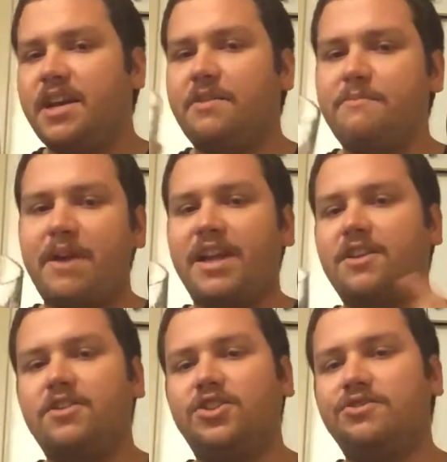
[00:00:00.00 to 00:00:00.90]
It'd make
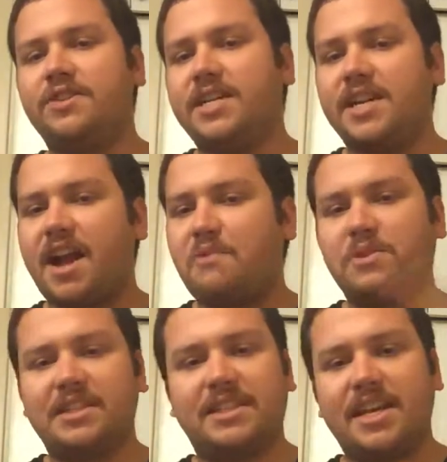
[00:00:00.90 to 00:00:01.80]
a good treat. I
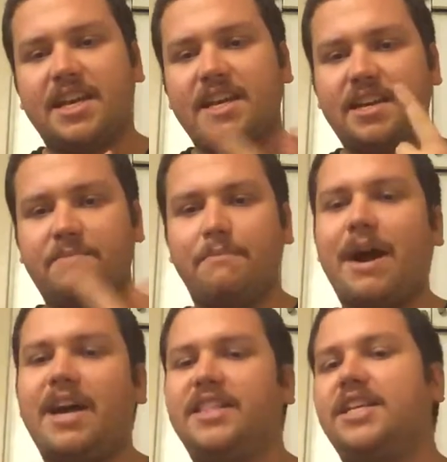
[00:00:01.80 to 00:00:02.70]
wouldn't say
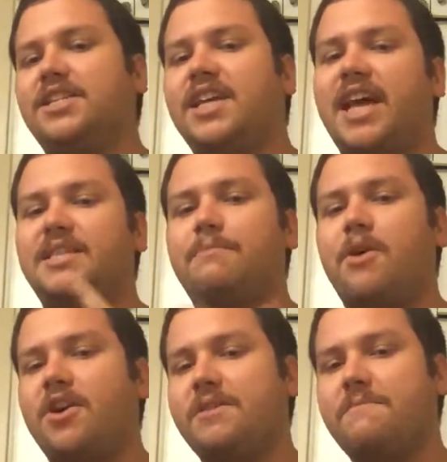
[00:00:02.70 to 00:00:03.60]
buy this as a
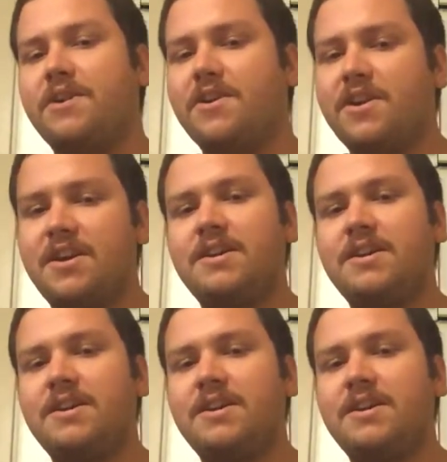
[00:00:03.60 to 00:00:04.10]
party beer,